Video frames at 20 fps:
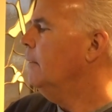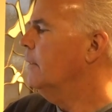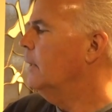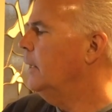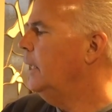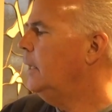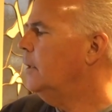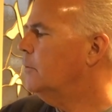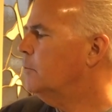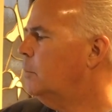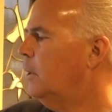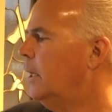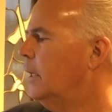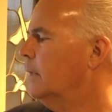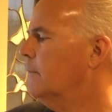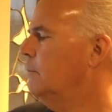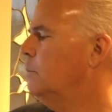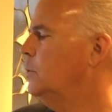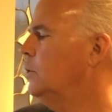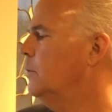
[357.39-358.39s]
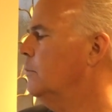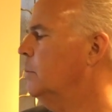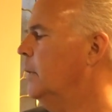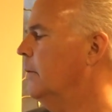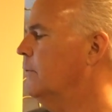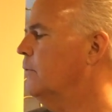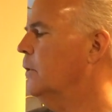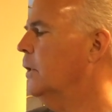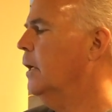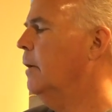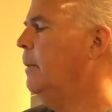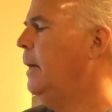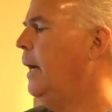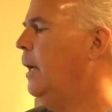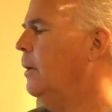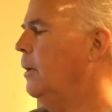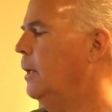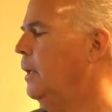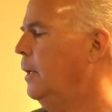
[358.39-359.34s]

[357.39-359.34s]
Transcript: The latest product from Juice Plus to come out